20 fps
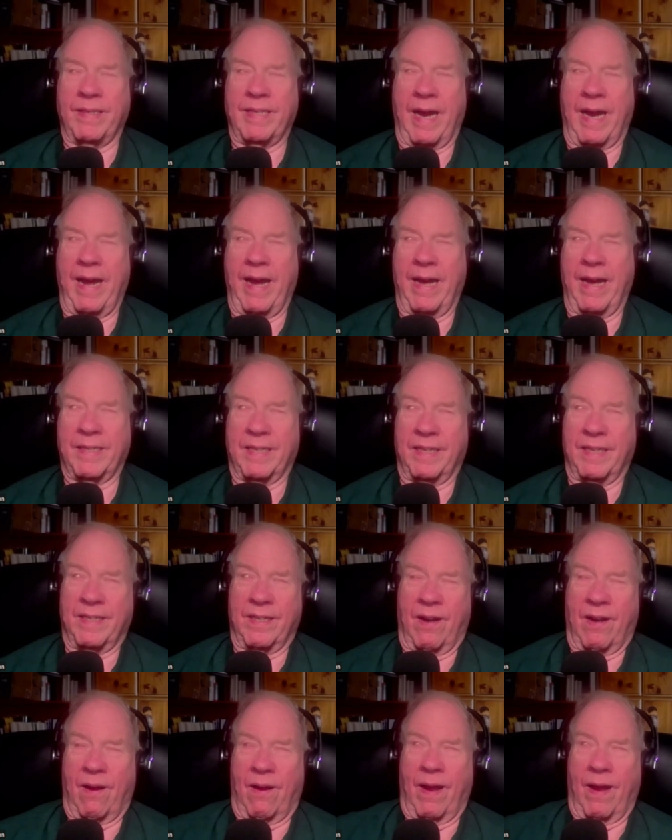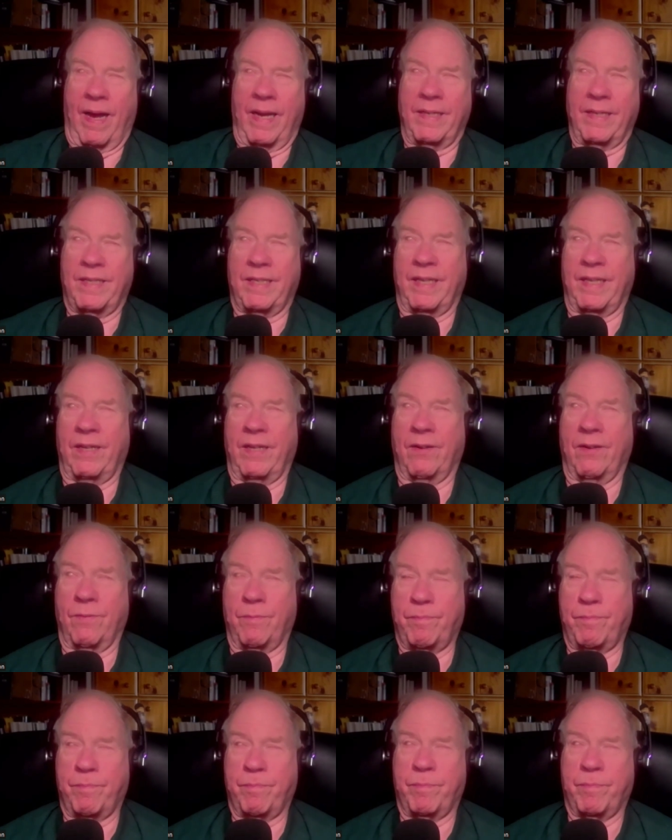reason I ask is that all I see
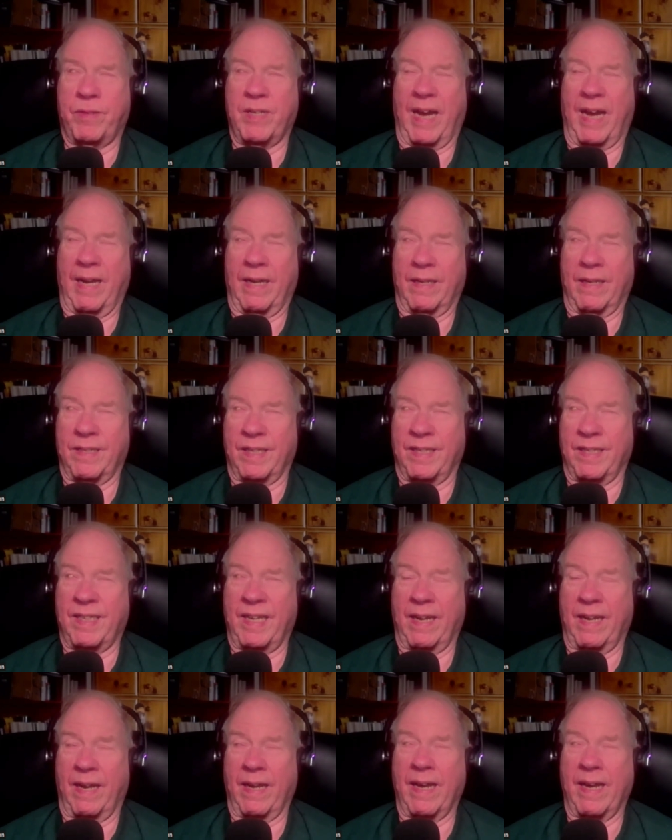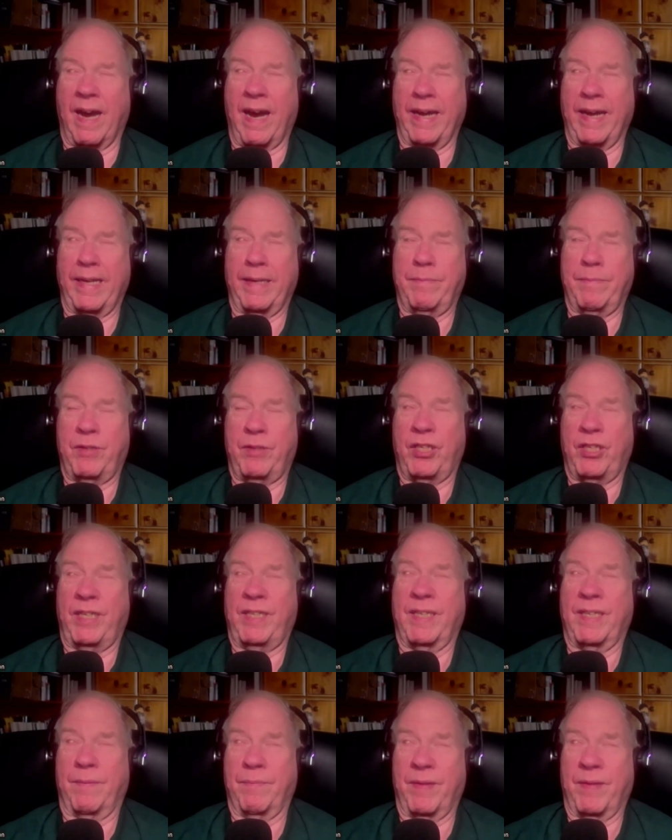are titles that say like IMG
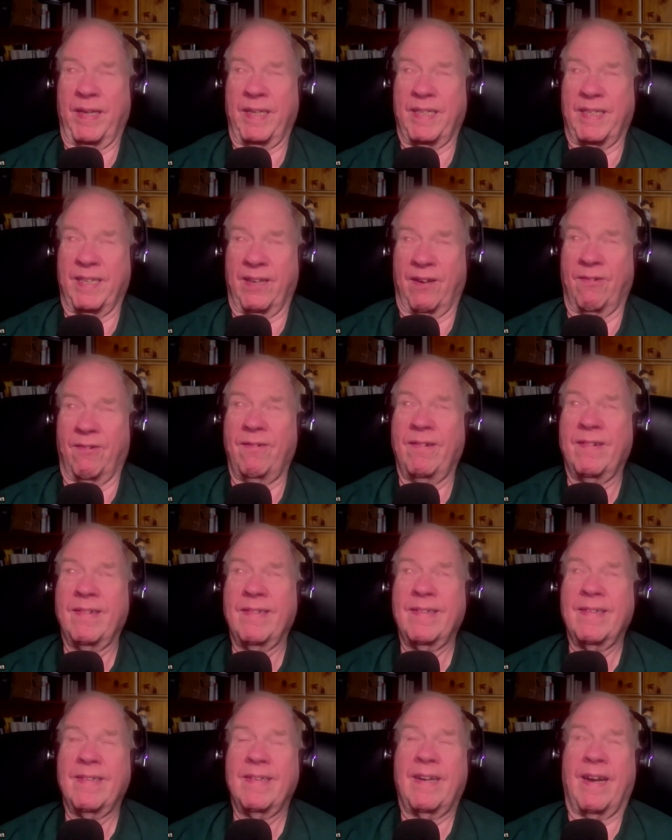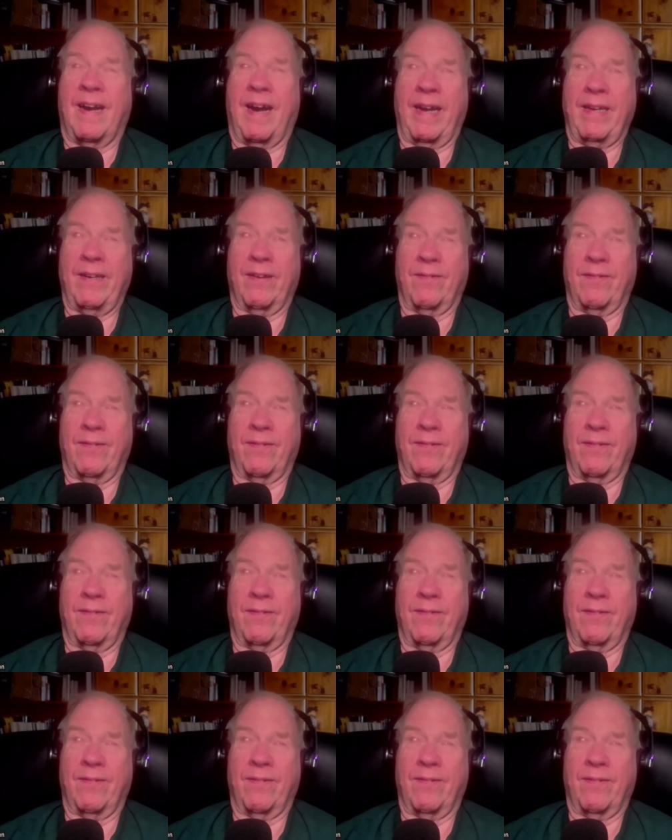something. So I